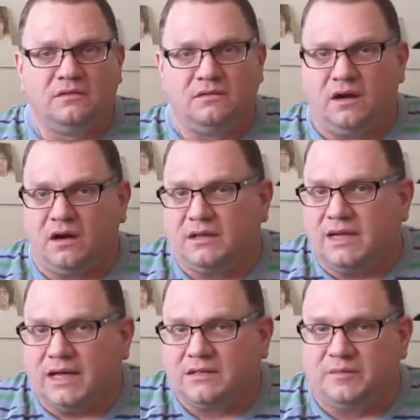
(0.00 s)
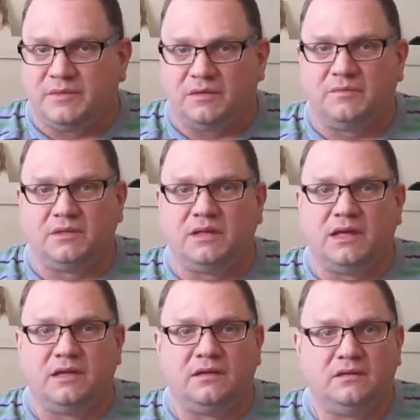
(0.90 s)
heart attack symptoms
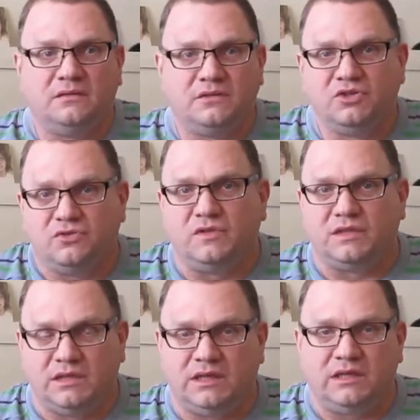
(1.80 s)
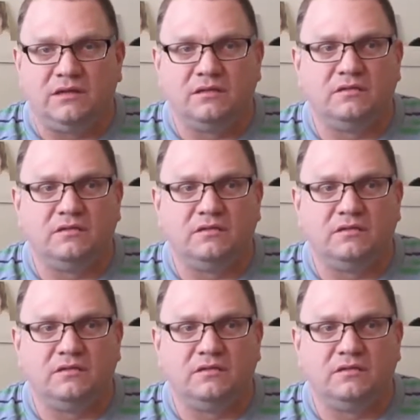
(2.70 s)
like to the T,